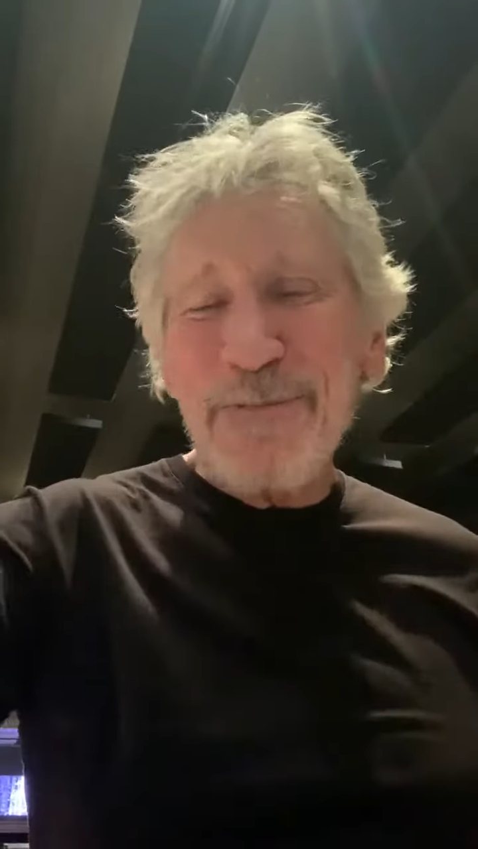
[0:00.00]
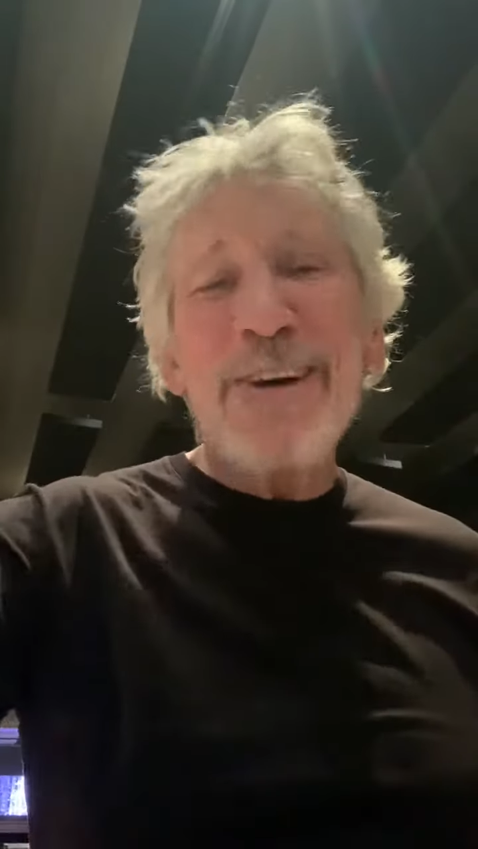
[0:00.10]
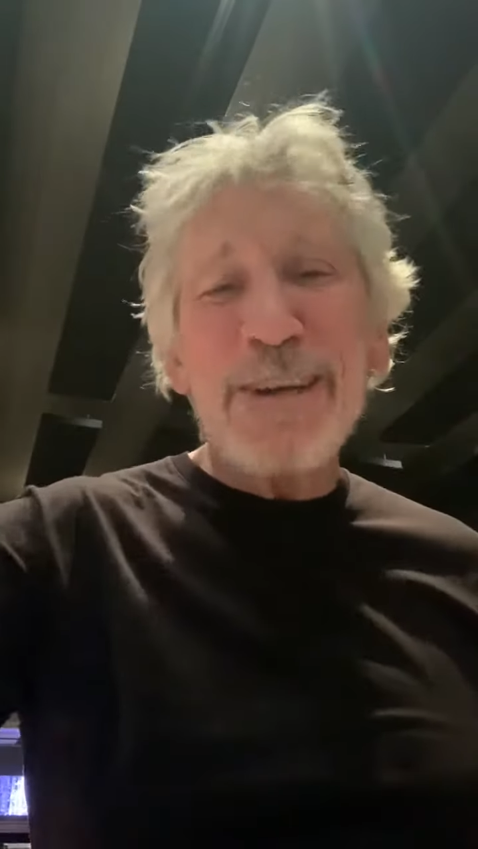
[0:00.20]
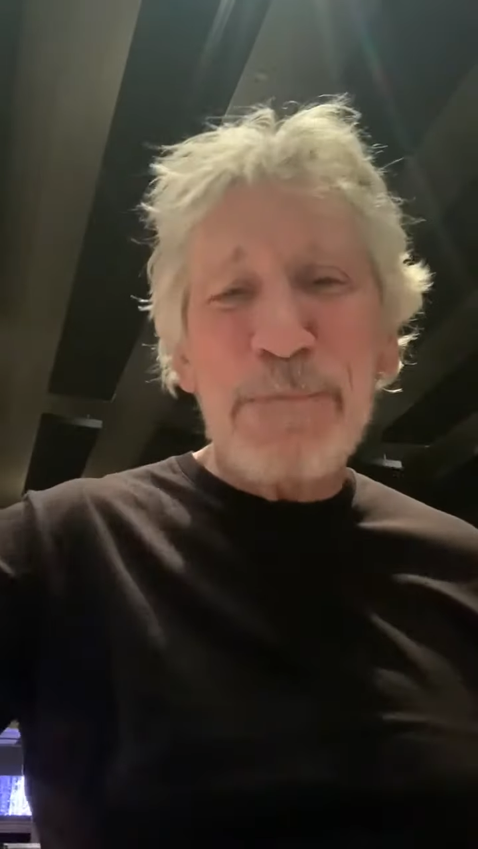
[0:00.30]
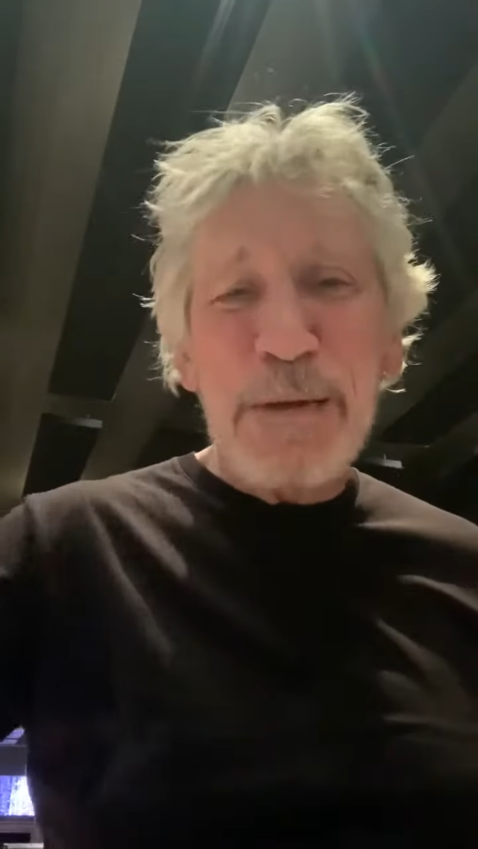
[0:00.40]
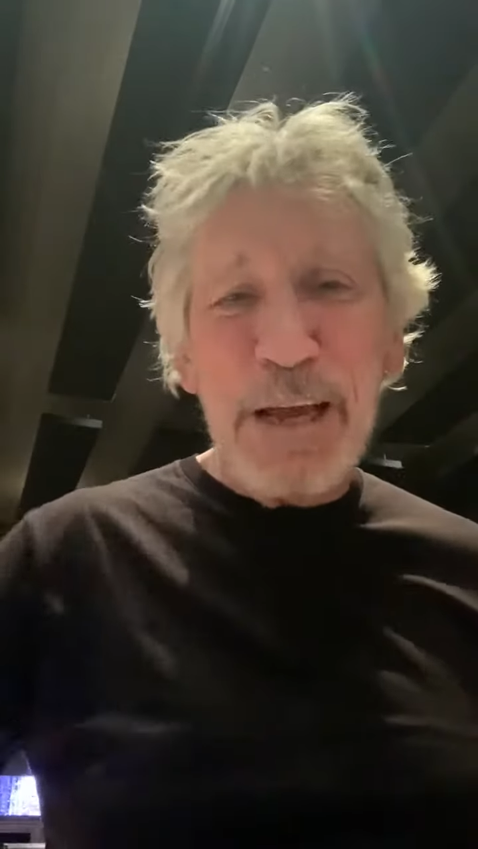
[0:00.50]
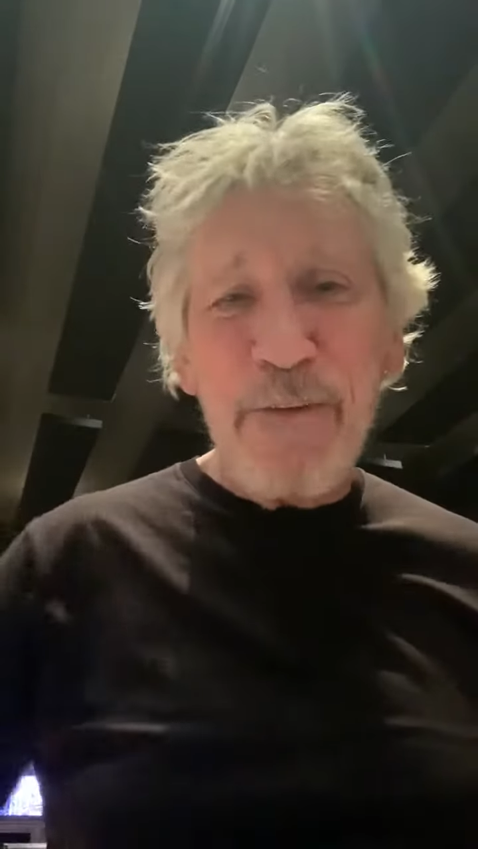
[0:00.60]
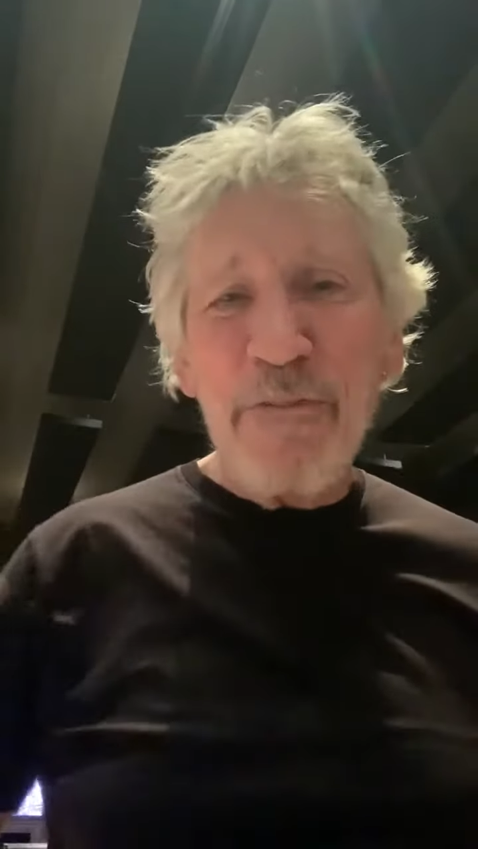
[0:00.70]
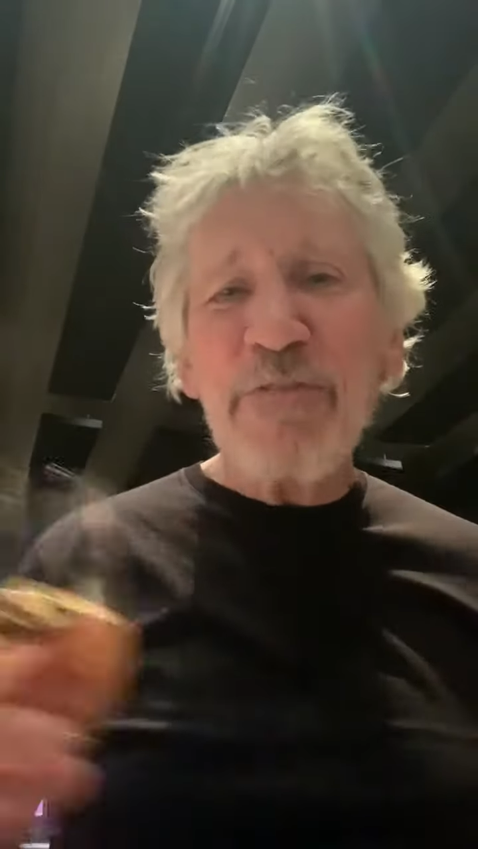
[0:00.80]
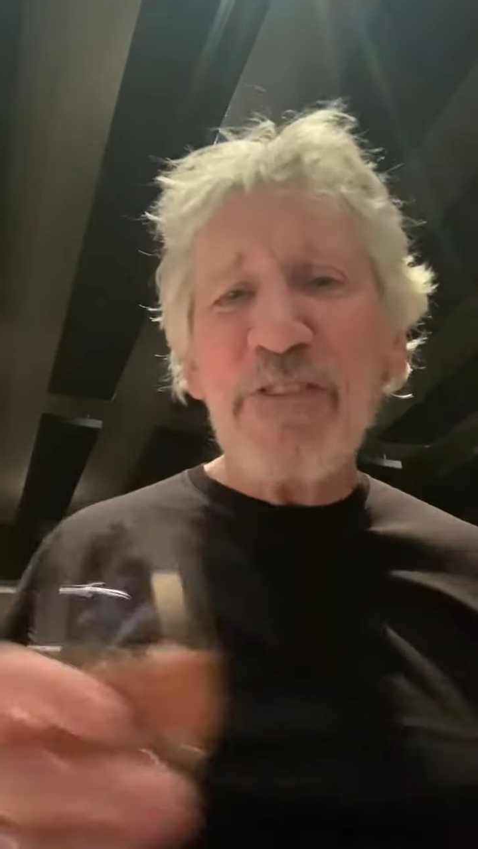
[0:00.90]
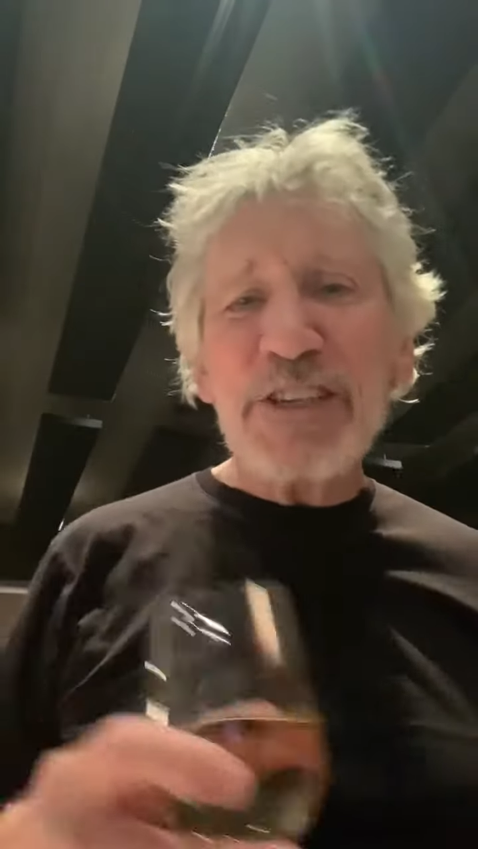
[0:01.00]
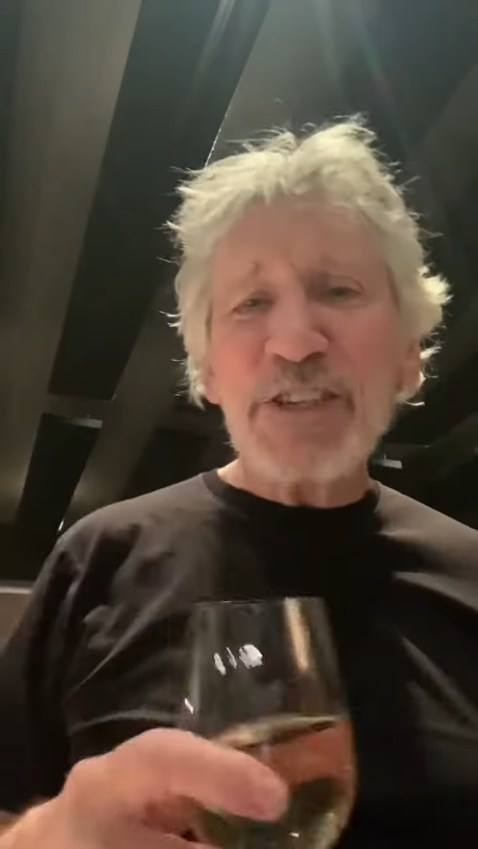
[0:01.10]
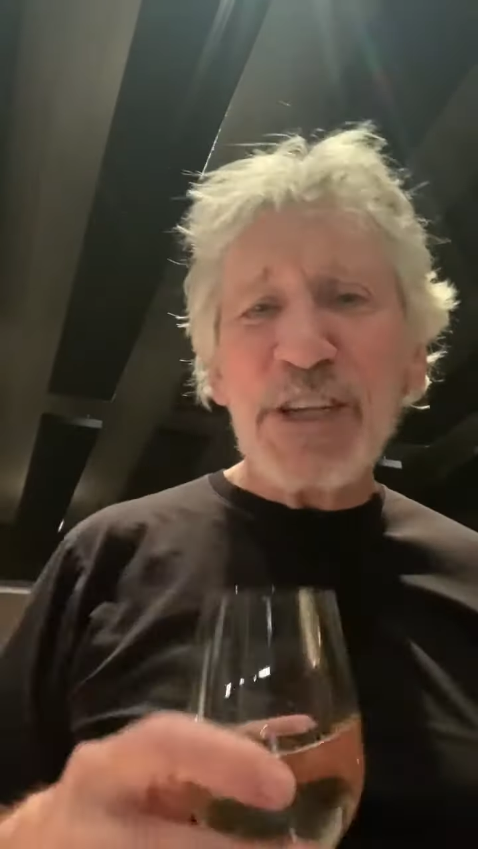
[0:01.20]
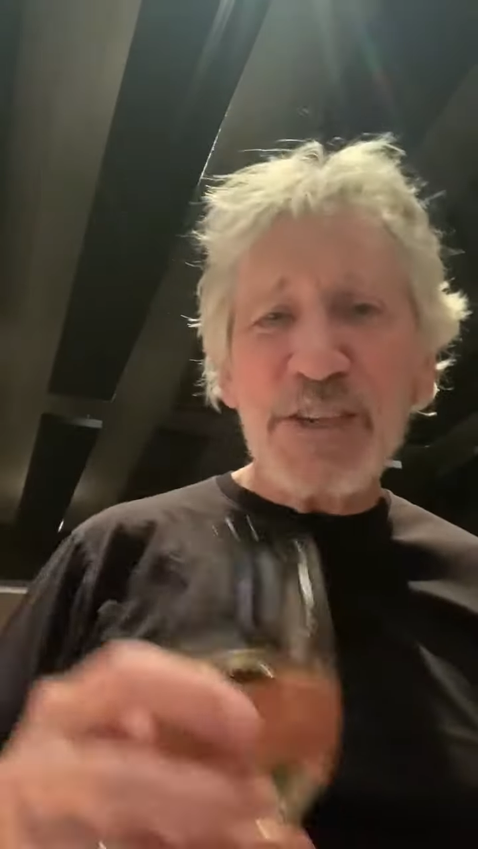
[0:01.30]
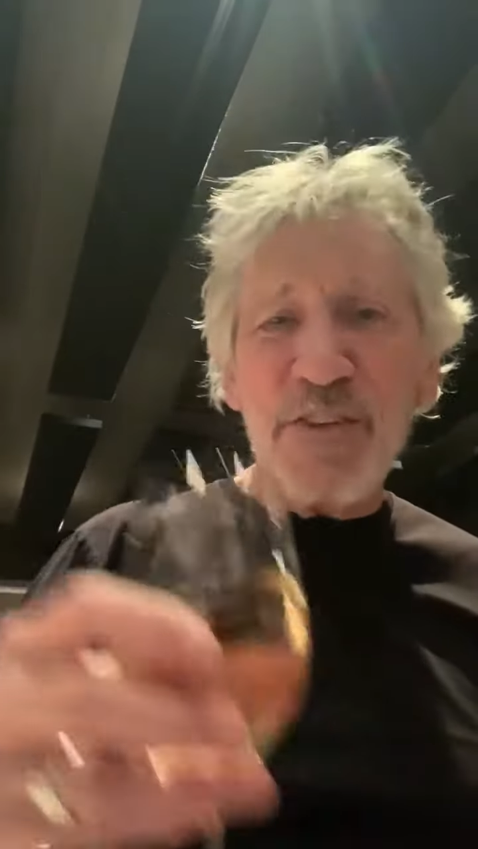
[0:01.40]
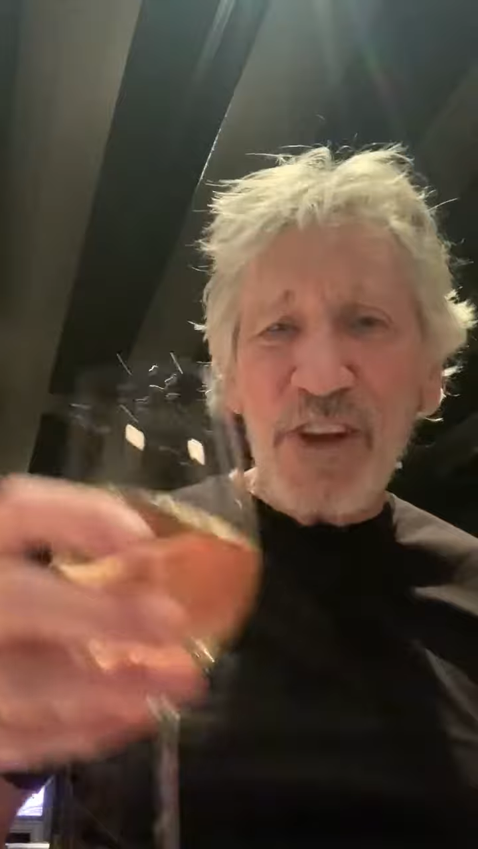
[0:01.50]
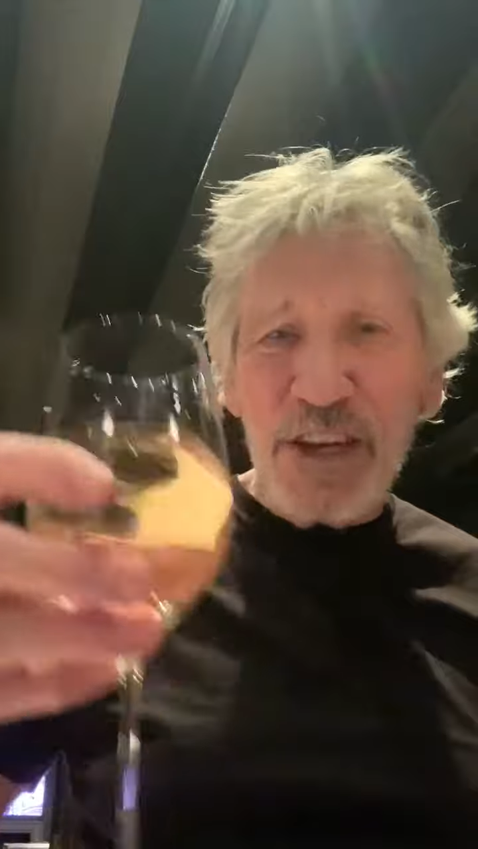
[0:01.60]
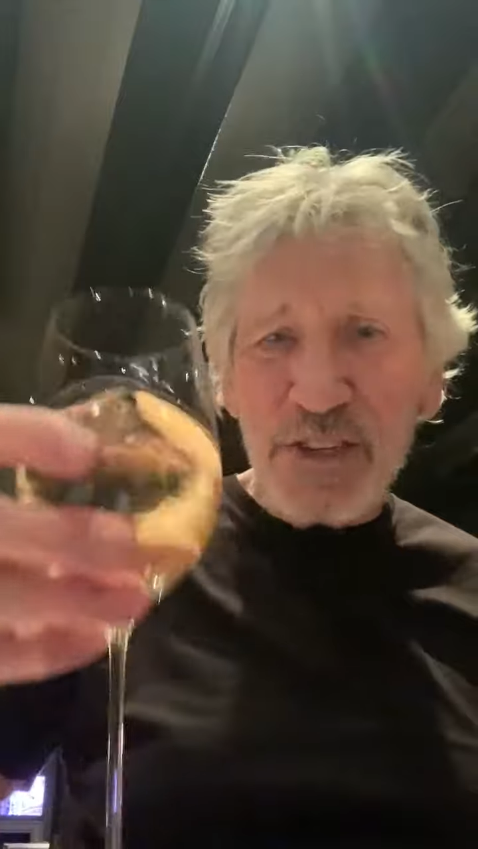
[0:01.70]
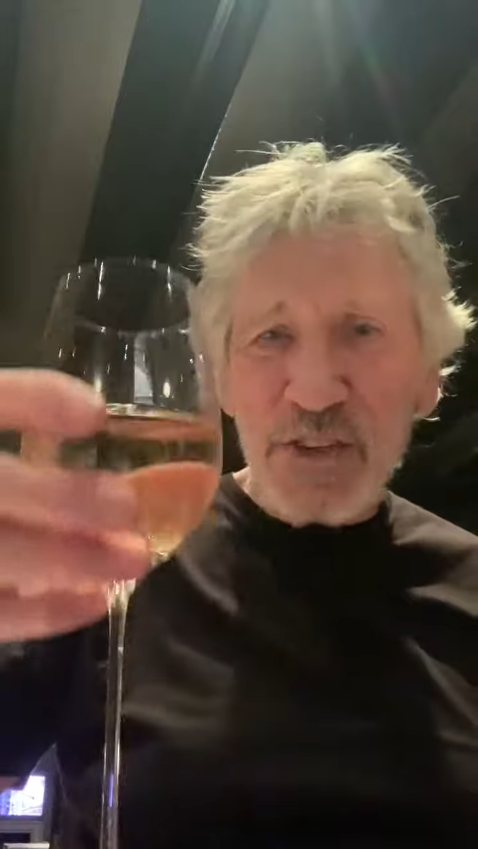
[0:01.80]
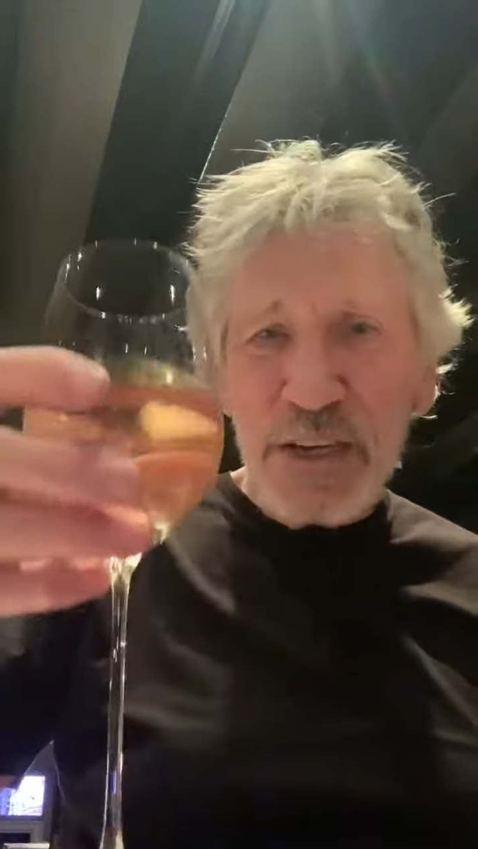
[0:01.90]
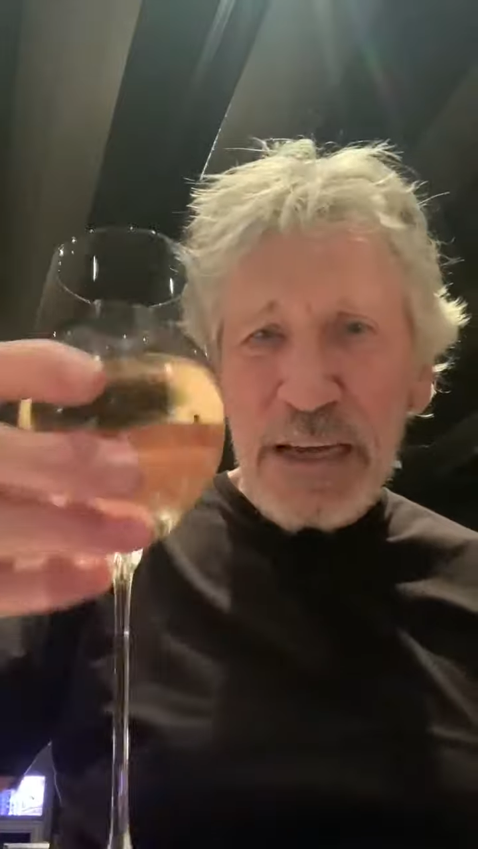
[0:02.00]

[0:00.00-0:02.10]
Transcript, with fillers: Fuck me up. First things first.